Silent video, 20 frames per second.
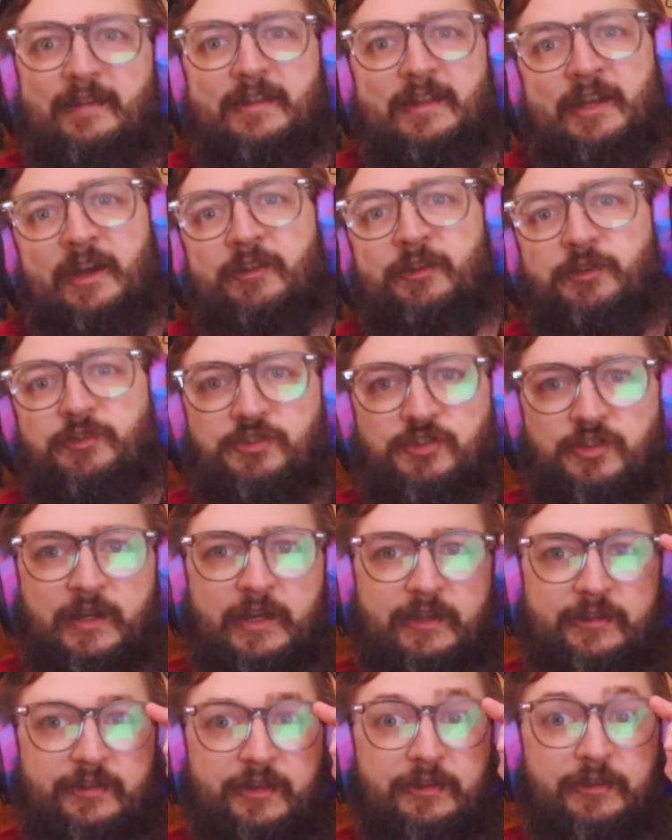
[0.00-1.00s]
the other
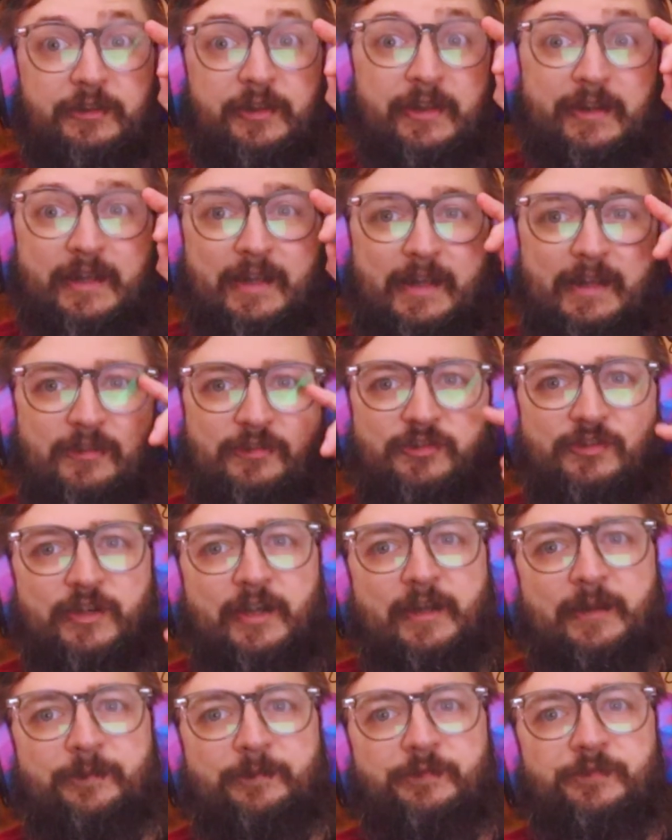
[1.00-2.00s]
strings other than the E
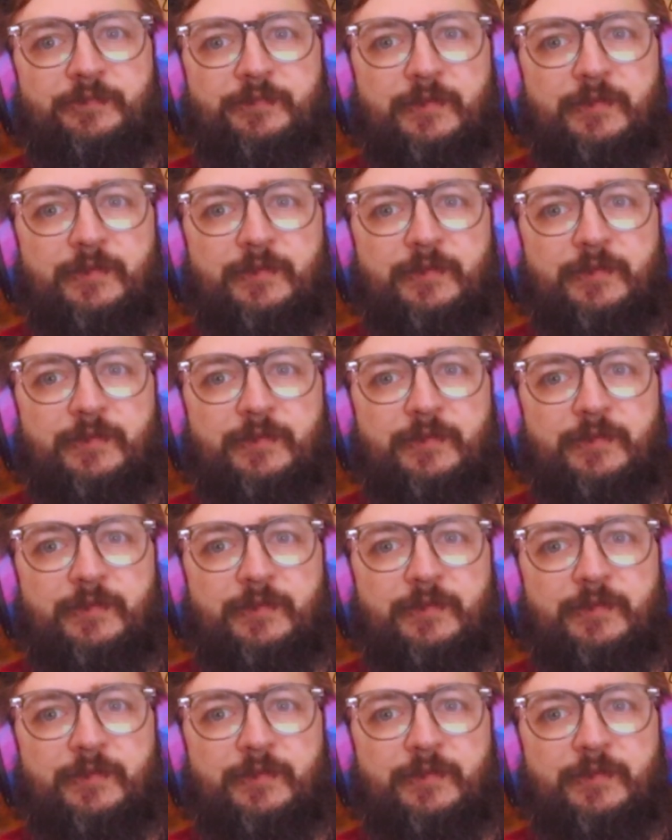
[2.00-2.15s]
string.